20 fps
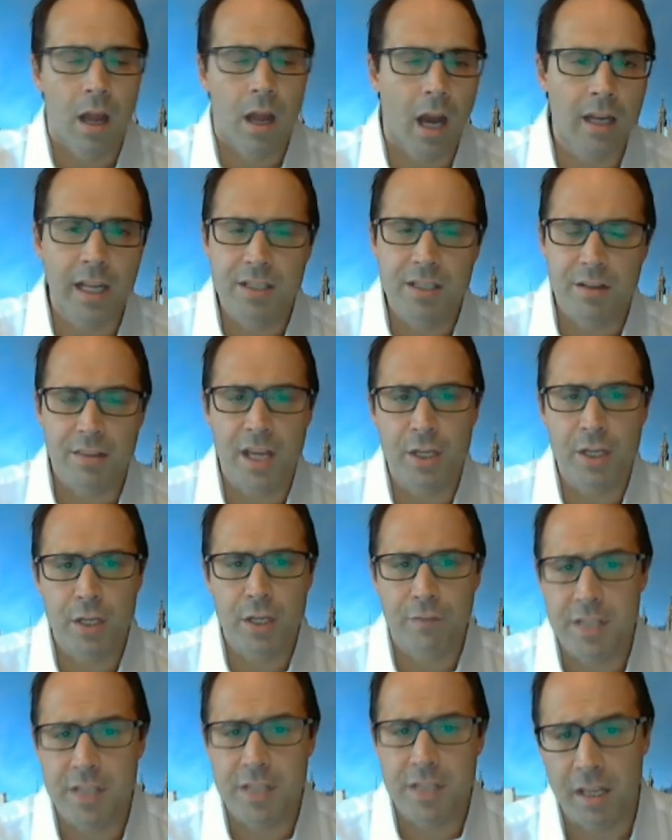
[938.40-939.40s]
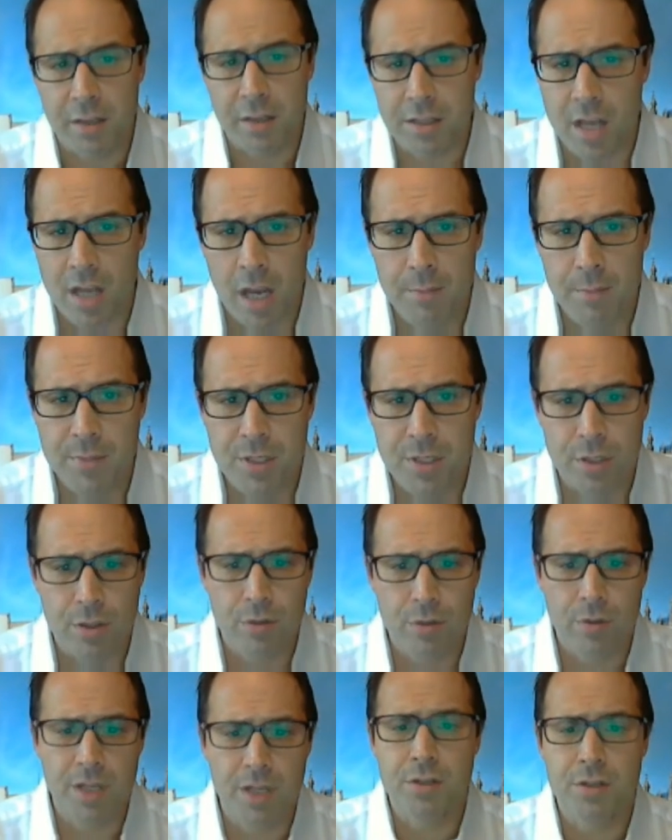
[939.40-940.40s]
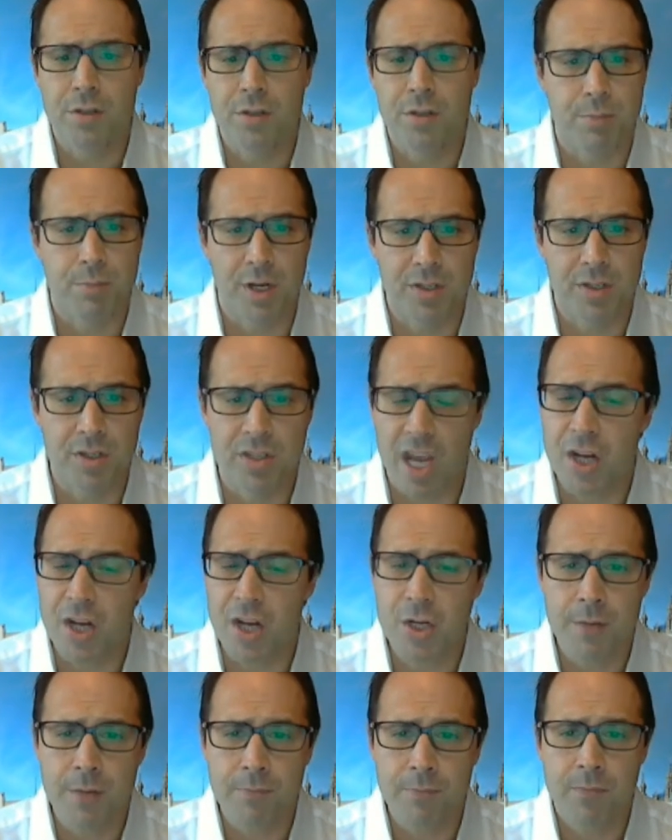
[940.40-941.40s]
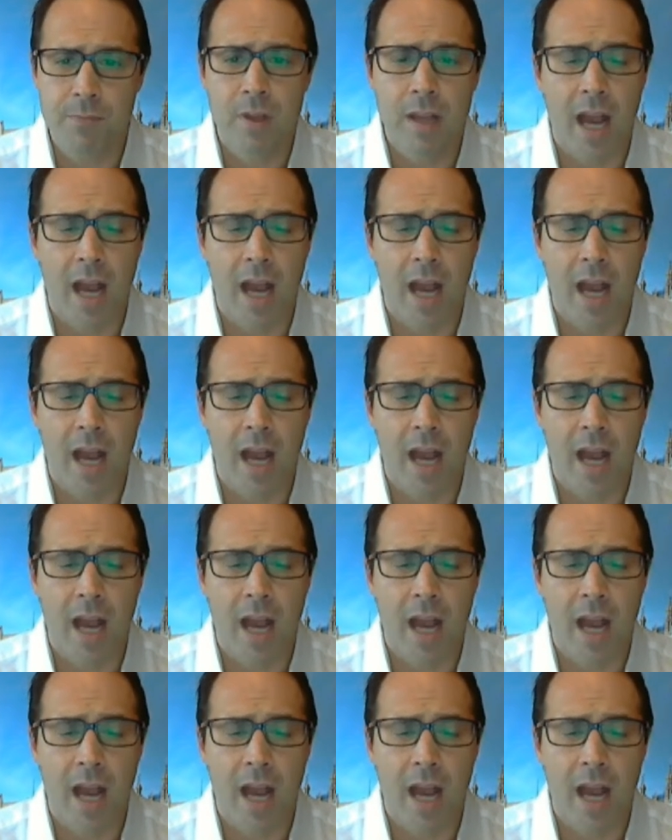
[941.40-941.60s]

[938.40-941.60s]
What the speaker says: I'd like to thank you for taking the time to listen to this presentation.